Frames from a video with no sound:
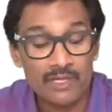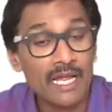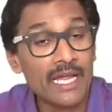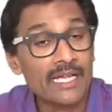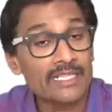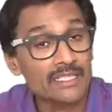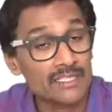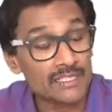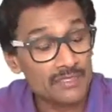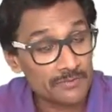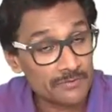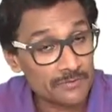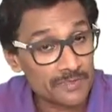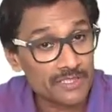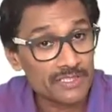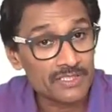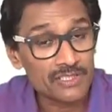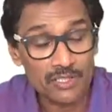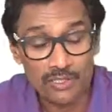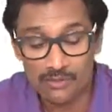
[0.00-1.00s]
and the
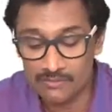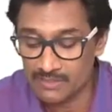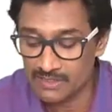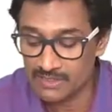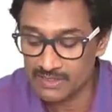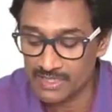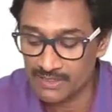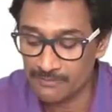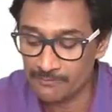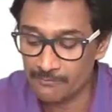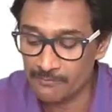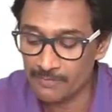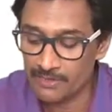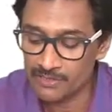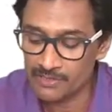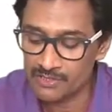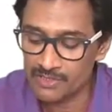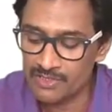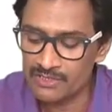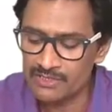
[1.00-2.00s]
differential of the same
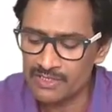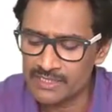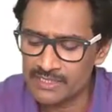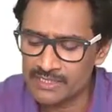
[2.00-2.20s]
function